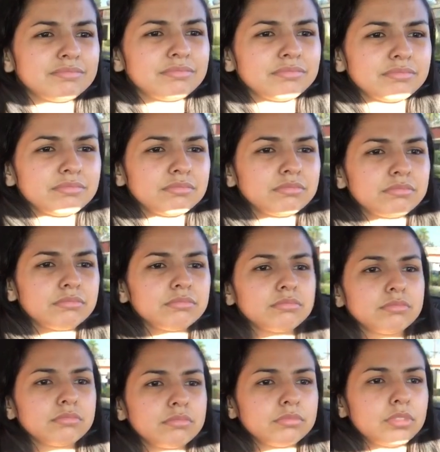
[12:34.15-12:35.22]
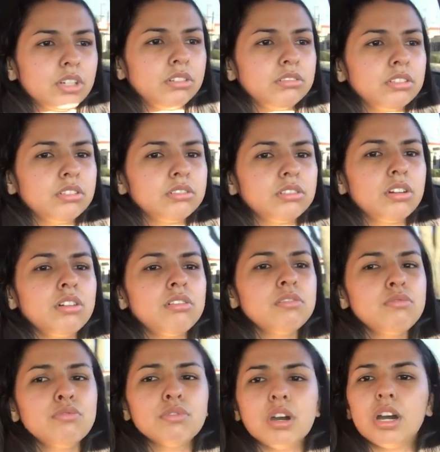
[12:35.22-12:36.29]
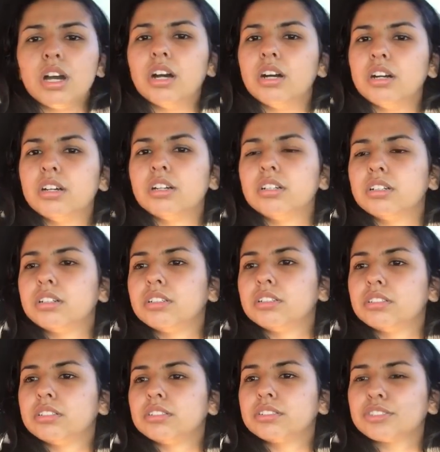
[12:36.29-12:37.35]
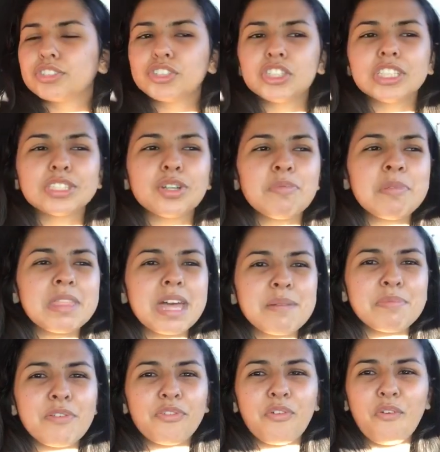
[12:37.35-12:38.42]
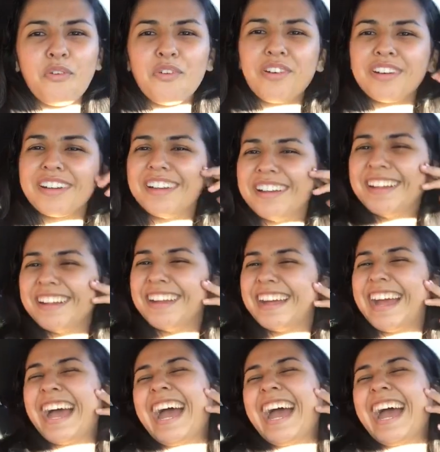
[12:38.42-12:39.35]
Go, go, go. Oh, no. You should have told me that before. As soon